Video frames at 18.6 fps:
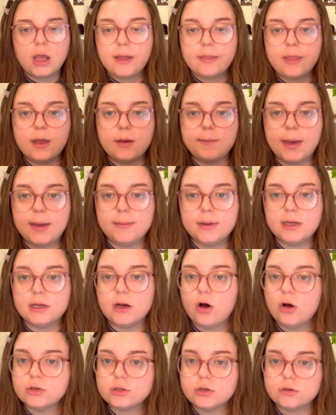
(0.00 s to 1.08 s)
and then maybe
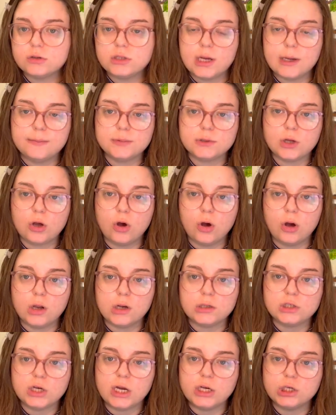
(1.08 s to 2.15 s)
also tips
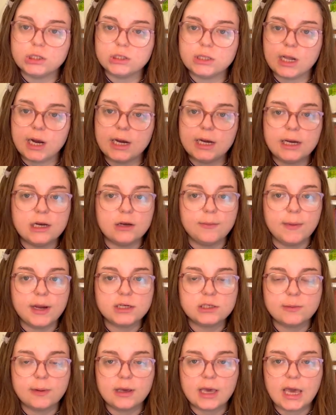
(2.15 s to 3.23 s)
on changes that I need to make
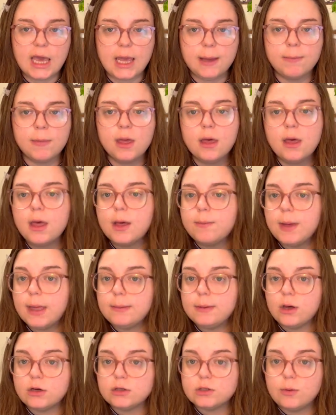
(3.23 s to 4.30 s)
to my game,
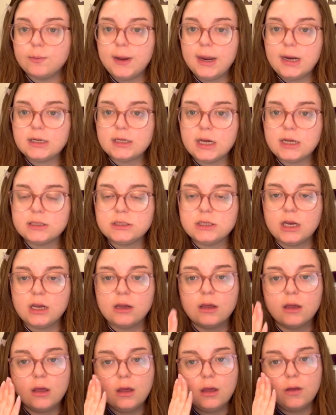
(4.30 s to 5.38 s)
maybe also beta
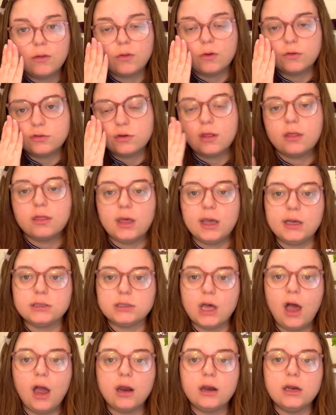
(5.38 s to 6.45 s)
testing. Those are the things
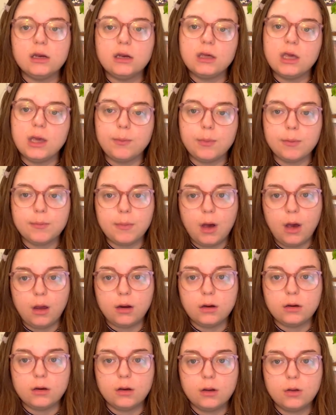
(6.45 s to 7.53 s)
that I need to keep in
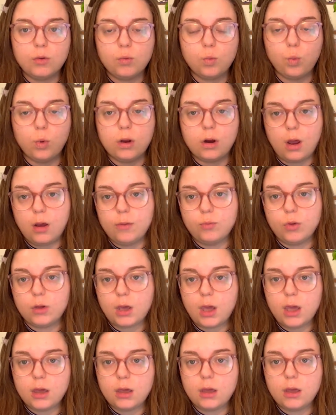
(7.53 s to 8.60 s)
mind when I'm
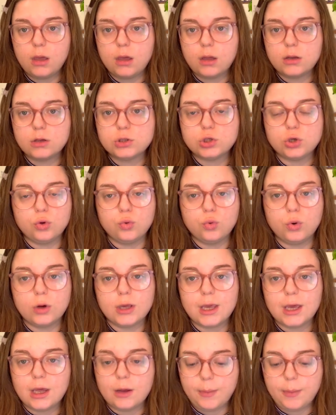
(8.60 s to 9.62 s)
looking to get a